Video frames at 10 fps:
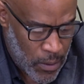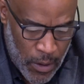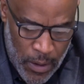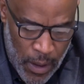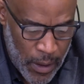
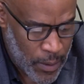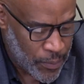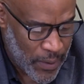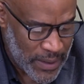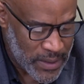Current
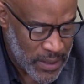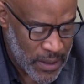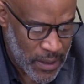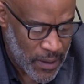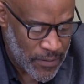
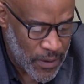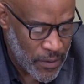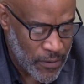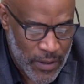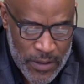president of the
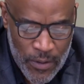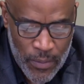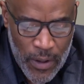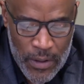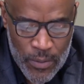University of
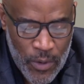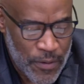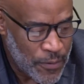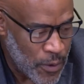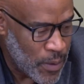Baltimore,
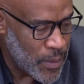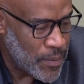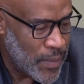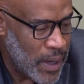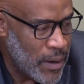former
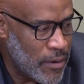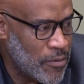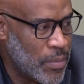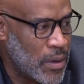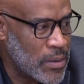mayor of
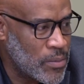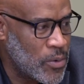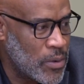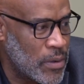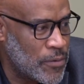
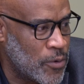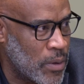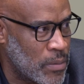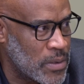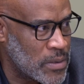Baltimore,
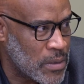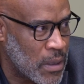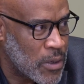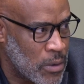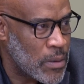former star
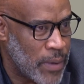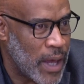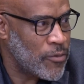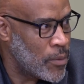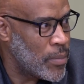
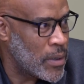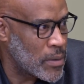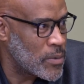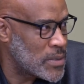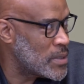quarterback for
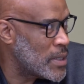Baltimore City